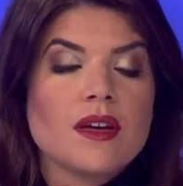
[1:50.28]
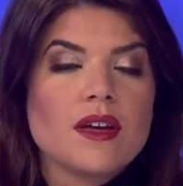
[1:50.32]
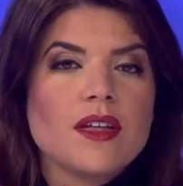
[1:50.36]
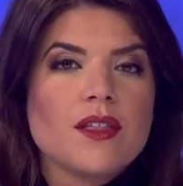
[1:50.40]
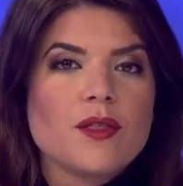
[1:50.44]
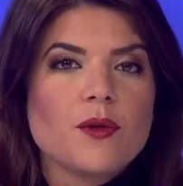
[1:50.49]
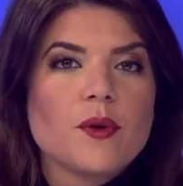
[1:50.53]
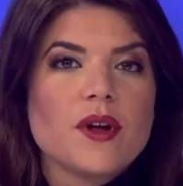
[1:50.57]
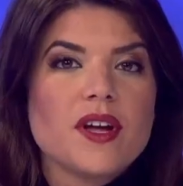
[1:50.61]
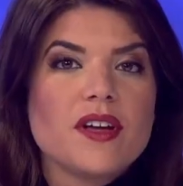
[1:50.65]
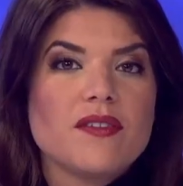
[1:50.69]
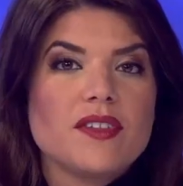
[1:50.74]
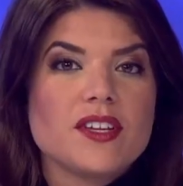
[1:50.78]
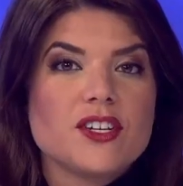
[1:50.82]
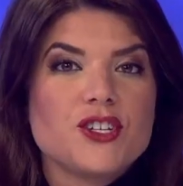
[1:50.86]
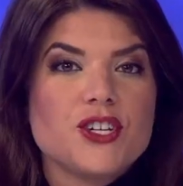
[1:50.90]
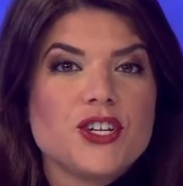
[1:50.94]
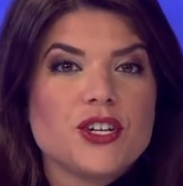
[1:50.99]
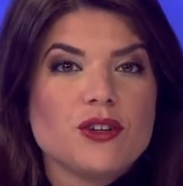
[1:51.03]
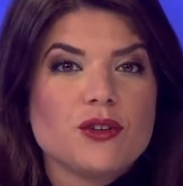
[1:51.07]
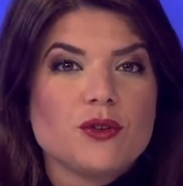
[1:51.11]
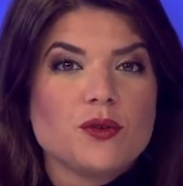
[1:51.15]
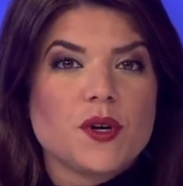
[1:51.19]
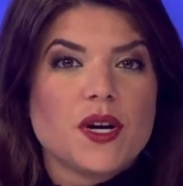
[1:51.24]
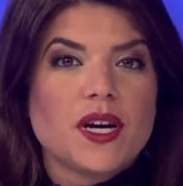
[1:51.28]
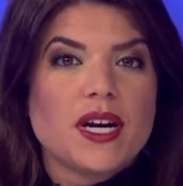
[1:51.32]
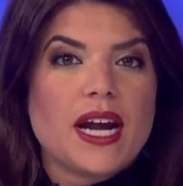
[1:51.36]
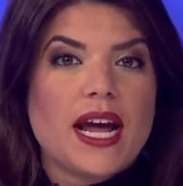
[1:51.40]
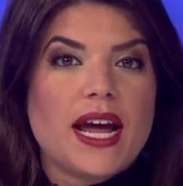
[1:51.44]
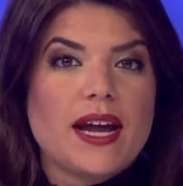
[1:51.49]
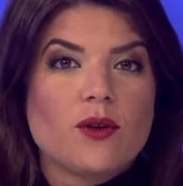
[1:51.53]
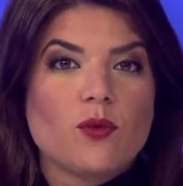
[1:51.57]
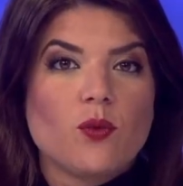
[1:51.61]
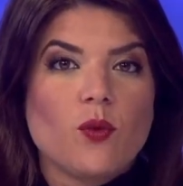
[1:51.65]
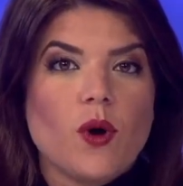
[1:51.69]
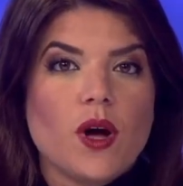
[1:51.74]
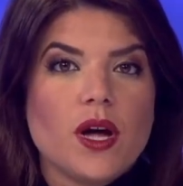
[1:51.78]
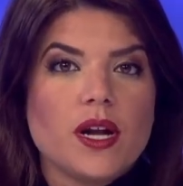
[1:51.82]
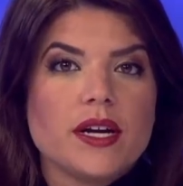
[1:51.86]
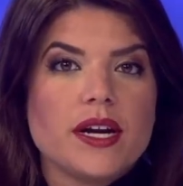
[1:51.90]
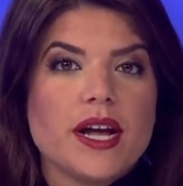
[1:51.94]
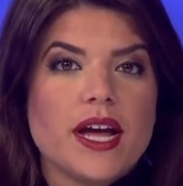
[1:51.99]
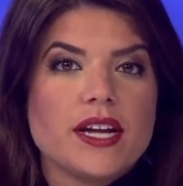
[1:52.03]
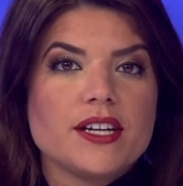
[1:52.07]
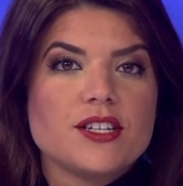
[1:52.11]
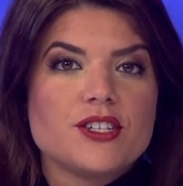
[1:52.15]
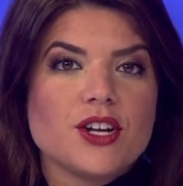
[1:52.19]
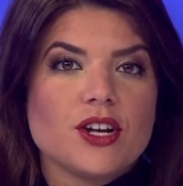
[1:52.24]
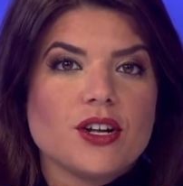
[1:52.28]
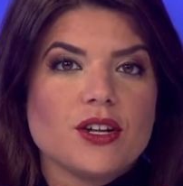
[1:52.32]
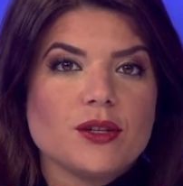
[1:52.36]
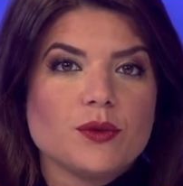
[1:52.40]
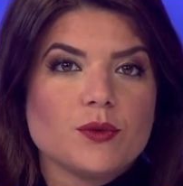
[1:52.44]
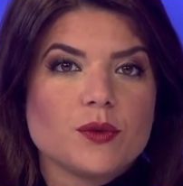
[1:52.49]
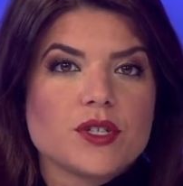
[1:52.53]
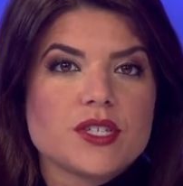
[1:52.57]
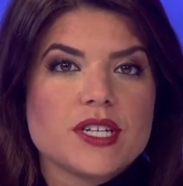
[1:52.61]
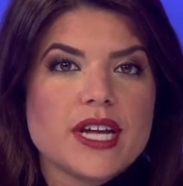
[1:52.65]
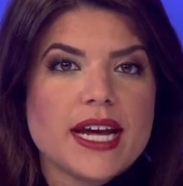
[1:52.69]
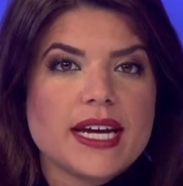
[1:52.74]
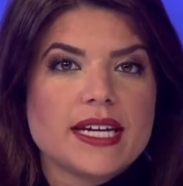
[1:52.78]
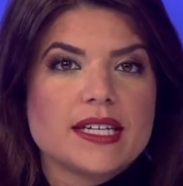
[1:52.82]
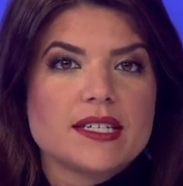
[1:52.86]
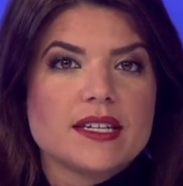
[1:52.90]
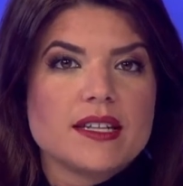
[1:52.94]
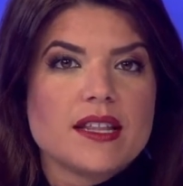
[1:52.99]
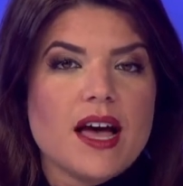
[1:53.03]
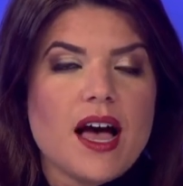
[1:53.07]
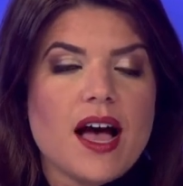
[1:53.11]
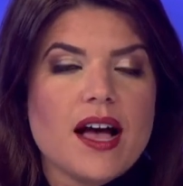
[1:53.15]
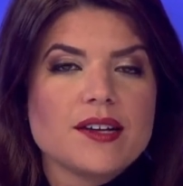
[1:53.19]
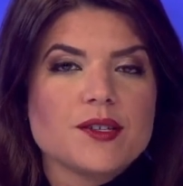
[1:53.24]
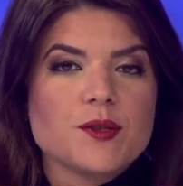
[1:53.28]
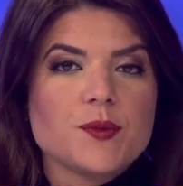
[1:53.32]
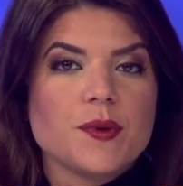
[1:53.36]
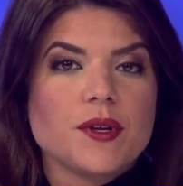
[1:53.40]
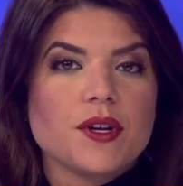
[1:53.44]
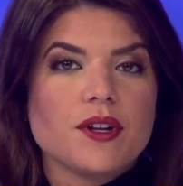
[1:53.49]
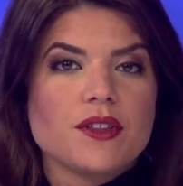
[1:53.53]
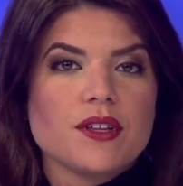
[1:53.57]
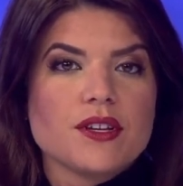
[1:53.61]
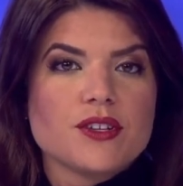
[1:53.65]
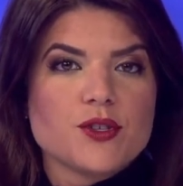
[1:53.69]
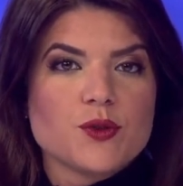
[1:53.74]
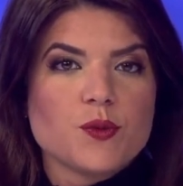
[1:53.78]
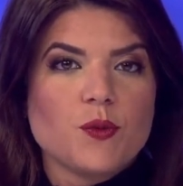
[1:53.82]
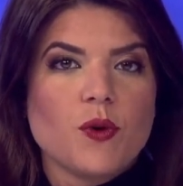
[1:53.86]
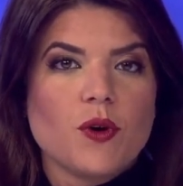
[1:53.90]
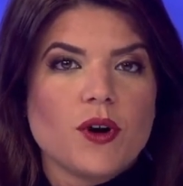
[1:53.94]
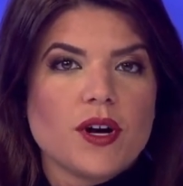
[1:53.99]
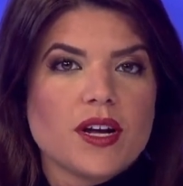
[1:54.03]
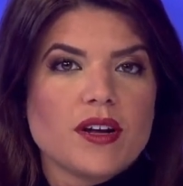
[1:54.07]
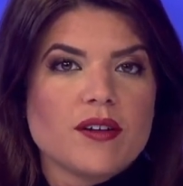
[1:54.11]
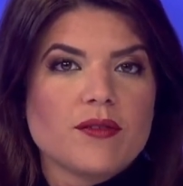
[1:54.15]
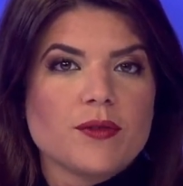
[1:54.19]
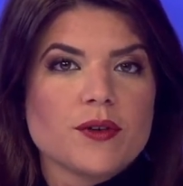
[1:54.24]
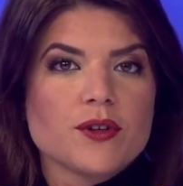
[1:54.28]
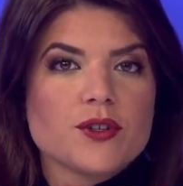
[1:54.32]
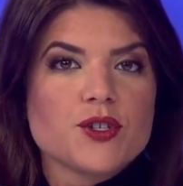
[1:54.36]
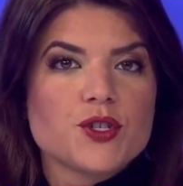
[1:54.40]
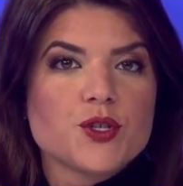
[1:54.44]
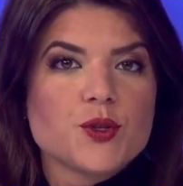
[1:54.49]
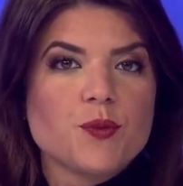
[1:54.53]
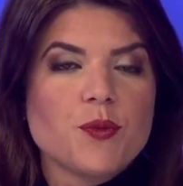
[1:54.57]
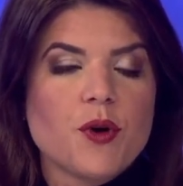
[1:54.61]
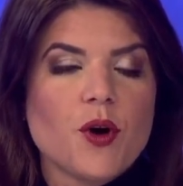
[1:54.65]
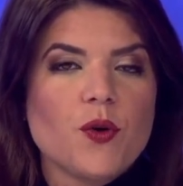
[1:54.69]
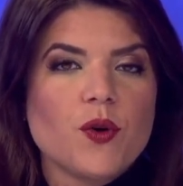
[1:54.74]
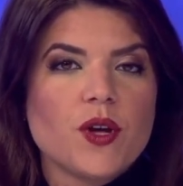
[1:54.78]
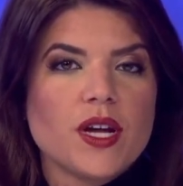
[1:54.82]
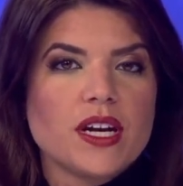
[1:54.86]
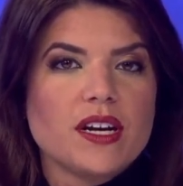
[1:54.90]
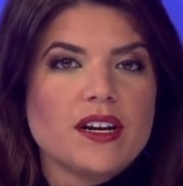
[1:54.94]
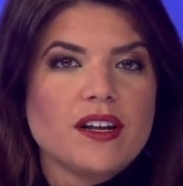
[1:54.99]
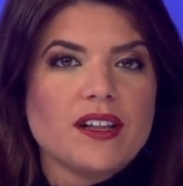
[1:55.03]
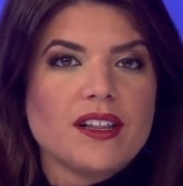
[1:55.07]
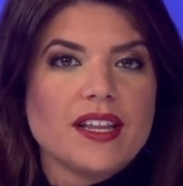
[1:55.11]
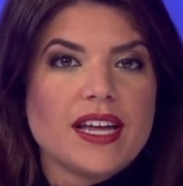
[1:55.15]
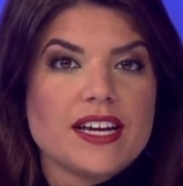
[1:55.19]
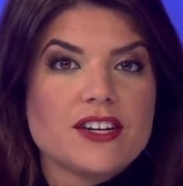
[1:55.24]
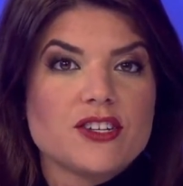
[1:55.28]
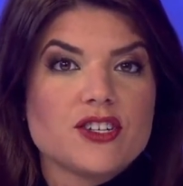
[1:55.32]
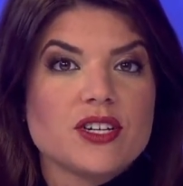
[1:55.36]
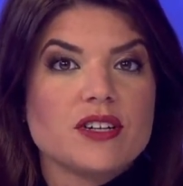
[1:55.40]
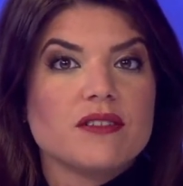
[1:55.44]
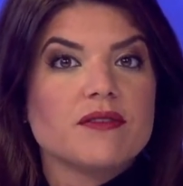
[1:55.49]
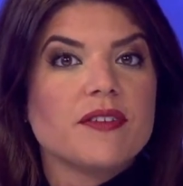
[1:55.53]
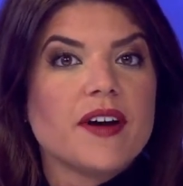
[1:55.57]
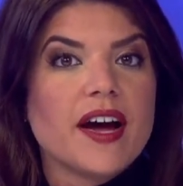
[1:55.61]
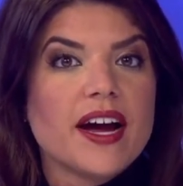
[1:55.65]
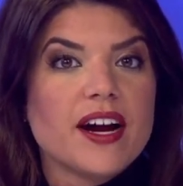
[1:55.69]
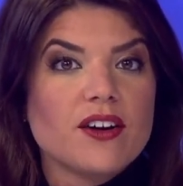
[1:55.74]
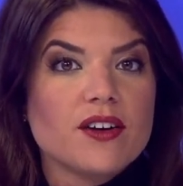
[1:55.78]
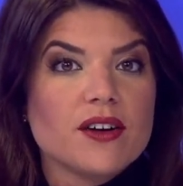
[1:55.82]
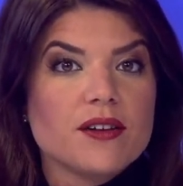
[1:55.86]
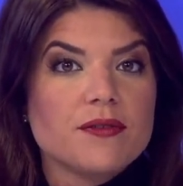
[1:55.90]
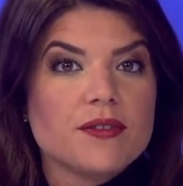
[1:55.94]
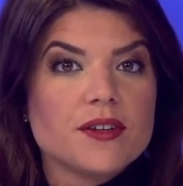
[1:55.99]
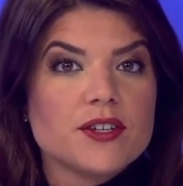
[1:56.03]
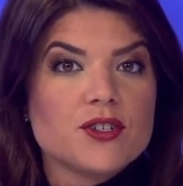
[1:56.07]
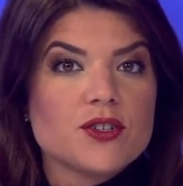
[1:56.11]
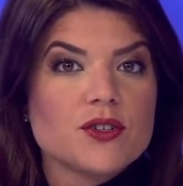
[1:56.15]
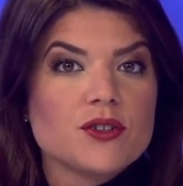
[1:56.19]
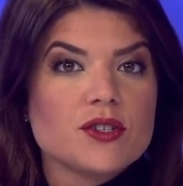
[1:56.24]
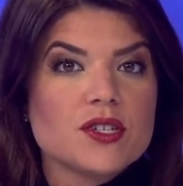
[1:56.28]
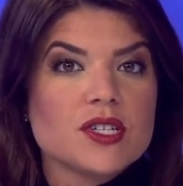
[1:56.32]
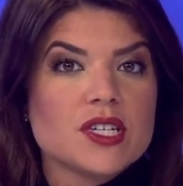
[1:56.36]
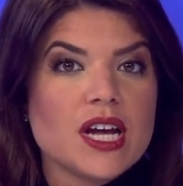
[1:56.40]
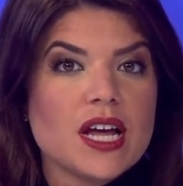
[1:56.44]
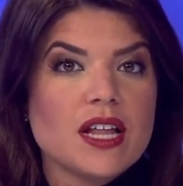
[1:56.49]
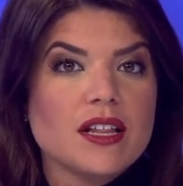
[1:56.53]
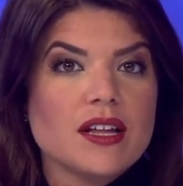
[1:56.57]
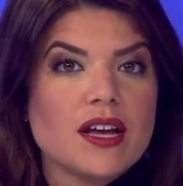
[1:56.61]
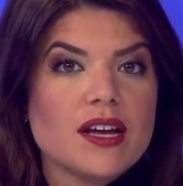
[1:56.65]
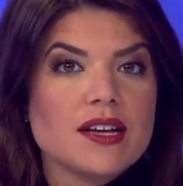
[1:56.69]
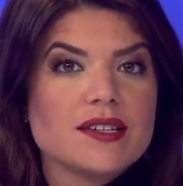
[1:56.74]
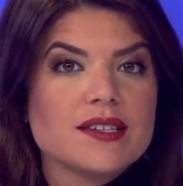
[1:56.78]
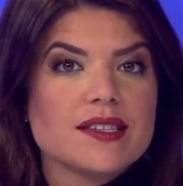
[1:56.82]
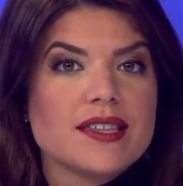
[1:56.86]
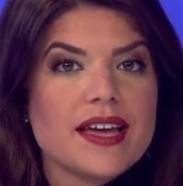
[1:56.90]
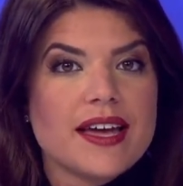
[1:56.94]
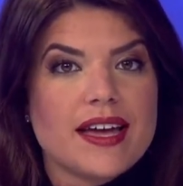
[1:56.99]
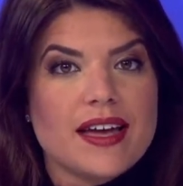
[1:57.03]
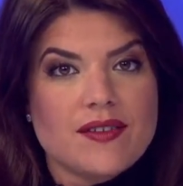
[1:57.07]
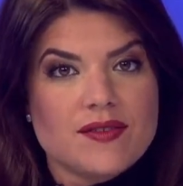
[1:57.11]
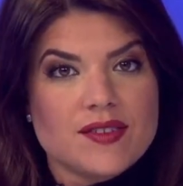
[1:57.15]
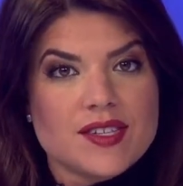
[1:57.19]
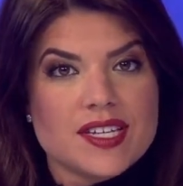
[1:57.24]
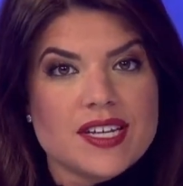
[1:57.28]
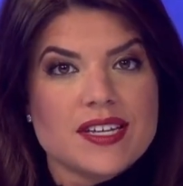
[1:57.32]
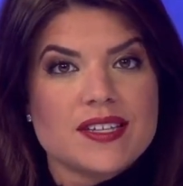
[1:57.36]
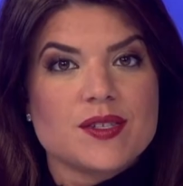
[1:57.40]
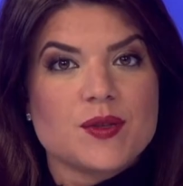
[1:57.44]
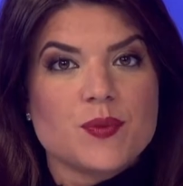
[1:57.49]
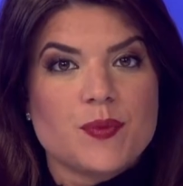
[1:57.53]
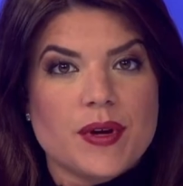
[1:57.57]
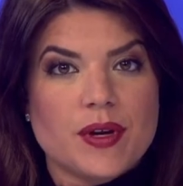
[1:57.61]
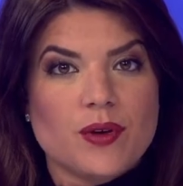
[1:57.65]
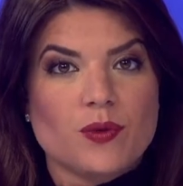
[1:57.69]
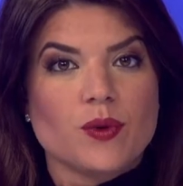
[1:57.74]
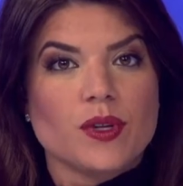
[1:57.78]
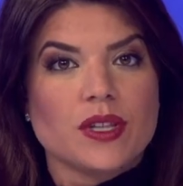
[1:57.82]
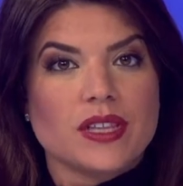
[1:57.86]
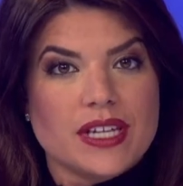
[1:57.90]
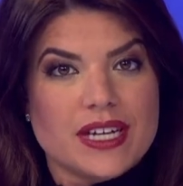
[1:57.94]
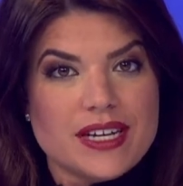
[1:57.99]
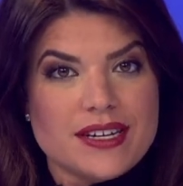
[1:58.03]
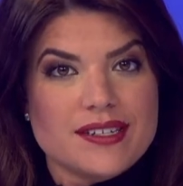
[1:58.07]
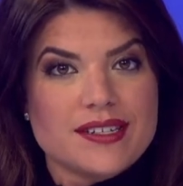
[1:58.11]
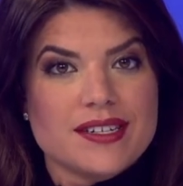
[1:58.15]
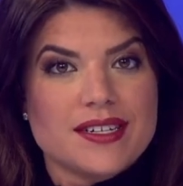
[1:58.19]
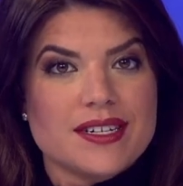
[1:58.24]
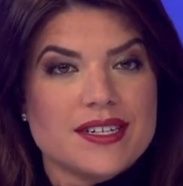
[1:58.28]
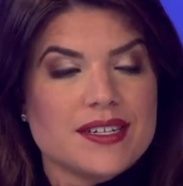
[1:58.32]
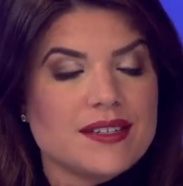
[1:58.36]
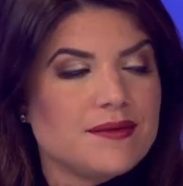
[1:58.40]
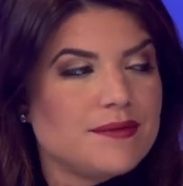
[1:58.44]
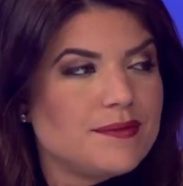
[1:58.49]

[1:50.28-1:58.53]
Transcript: Three of the children and one adult were taken to the hospital this morning for smoke inhalation. Fire officials tell us they have since been released.